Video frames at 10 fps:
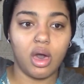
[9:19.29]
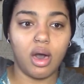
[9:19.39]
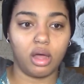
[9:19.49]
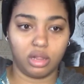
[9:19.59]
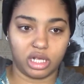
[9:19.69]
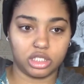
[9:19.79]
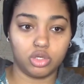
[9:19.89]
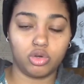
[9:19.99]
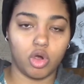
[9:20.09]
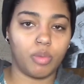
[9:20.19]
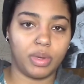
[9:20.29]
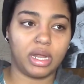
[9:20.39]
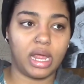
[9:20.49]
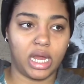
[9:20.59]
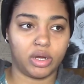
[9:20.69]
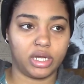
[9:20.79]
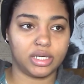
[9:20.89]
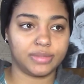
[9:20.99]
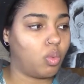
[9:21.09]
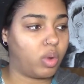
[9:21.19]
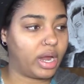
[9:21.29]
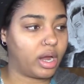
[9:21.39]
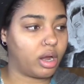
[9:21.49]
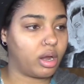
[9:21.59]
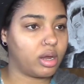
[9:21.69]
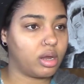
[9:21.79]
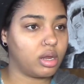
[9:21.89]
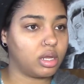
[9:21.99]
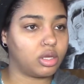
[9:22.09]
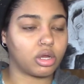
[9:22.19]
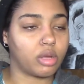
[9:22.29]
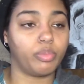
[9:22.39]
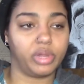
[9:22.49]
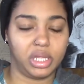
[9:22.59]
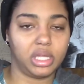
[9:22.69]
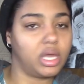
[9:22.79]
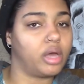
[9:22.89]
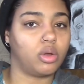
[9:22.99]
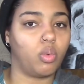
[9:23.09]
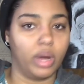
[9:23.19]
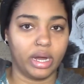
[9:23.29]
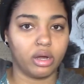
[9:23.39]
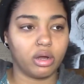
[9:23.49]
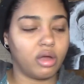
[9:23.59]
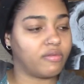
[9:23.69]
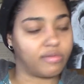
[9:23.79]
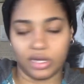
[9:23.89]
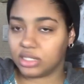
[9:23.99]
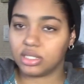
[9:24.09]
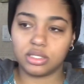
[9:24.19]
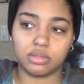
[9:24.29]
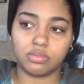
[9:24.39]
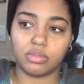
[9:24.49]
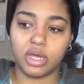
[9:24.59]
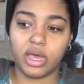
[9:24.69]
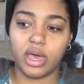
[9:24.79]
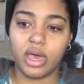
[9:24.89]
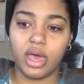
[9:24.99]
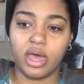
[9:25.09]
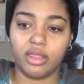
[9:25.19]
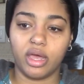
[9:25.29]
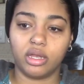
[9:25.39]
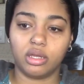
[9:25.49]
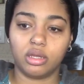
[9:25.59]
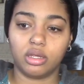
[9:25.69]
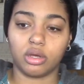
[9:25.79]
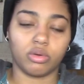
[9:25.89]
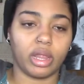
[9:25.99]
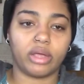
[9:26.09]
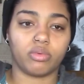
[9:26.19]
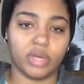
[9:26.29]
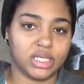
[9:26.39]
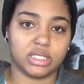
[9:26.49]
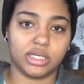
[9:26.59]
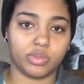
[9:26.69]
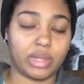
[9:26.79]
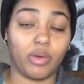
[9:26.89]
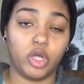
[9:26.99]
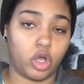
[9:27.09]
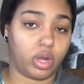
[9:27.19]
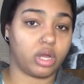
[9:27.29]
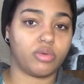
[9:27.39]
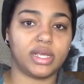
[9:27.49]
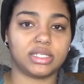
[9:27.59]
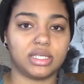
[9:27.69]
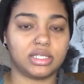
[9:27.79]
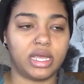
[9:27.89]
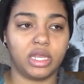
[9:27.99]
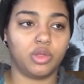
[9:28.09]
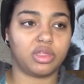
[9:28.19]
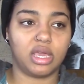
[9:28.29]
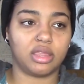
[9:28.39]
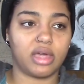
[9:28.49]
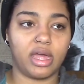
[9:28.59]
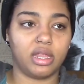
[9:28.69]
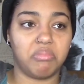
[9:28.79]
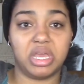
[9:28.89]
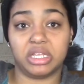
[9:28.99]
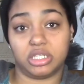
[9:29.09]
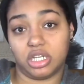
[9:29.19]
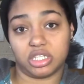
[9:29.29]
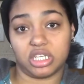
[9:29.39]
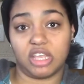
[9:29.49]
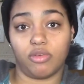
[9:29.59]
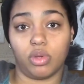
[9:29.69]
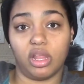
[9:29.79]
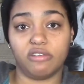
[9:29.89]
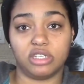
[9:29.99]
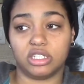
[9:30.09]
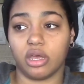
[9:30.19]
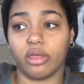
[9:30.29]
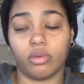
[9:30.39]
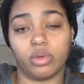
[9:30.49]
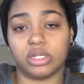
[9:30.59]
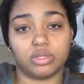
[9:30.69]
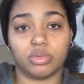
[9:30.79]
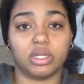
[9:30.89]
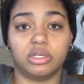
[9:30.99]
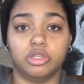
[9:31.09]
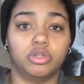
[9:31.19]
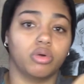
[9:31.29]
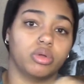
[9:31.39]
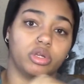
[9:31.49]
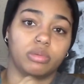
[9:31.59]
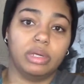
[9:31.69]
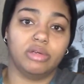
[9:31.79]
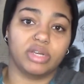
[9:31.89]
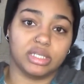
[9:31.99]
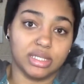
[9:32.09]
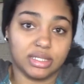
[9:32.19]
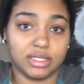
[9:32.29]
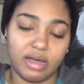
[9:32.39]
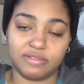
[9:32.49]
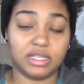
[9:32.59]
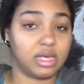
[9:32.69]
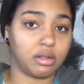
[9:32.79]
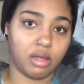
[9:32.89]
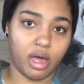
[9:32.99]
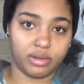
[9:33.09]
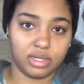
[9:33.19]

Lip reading: Unless you grow up in an area where you're completely unaware of racism, and then you're like racist without knowing you're racist, and you think that it's just because everyone loves each other, when it's really you don't know you're being racist. I've seen that a lot.